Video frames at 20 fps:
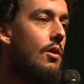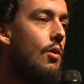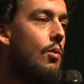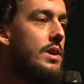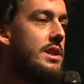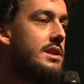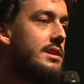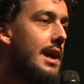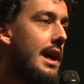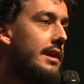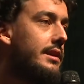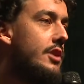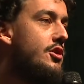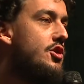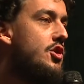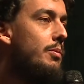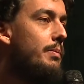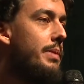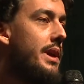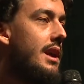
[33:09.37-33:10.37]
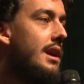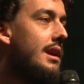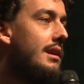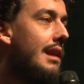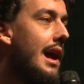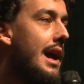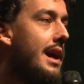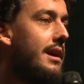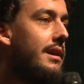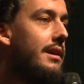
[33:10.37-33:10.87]
we started to be
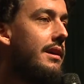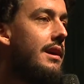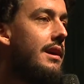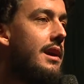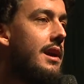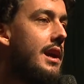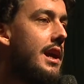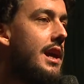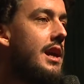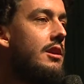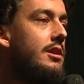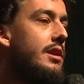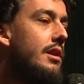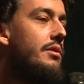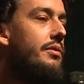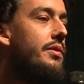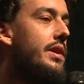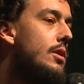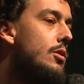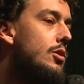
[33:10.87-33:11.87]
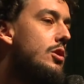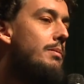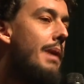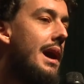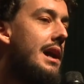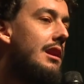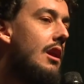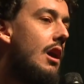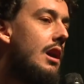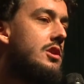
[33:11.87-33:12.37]
like interviewed
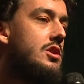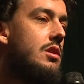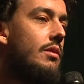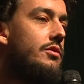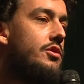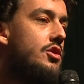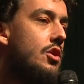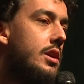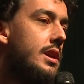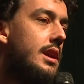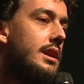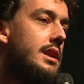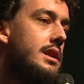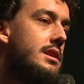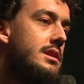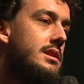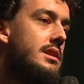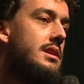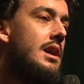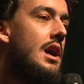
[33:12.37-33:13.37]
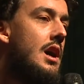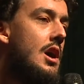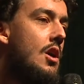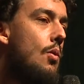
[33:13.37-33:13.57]
by lots of journalists.